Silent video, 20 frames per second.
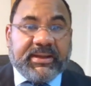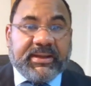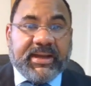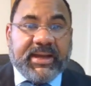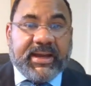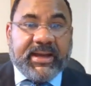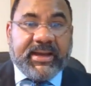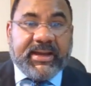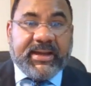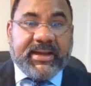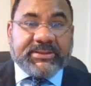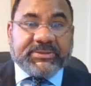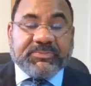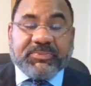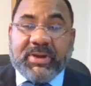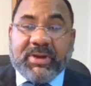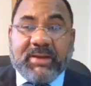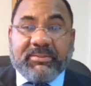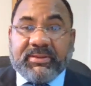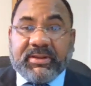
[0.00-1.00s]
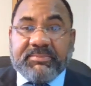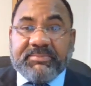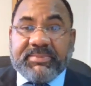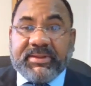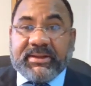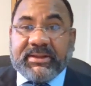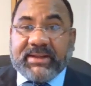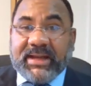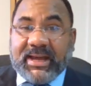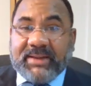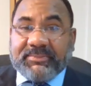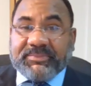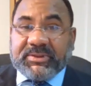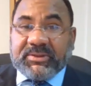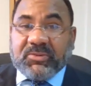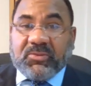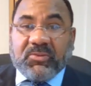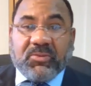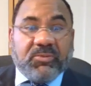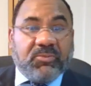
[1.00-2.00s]
has probably been
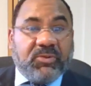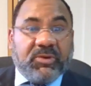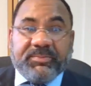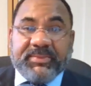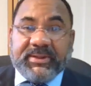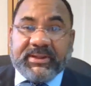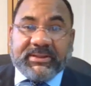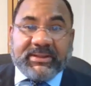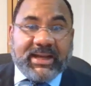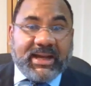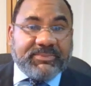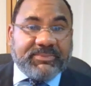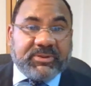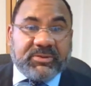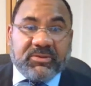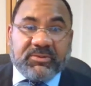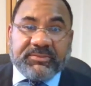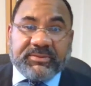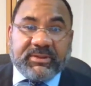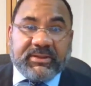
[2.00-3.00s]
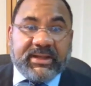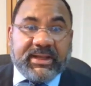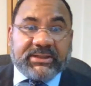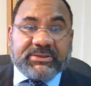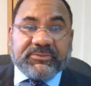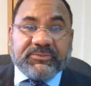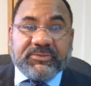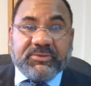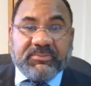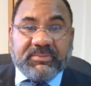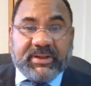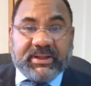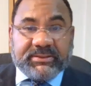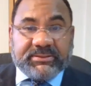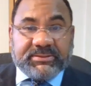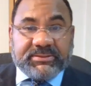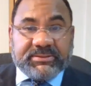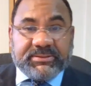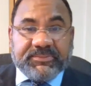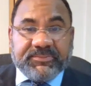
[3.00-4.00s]
adopted or will be adopted over the next few
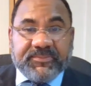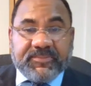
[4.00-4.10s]
months.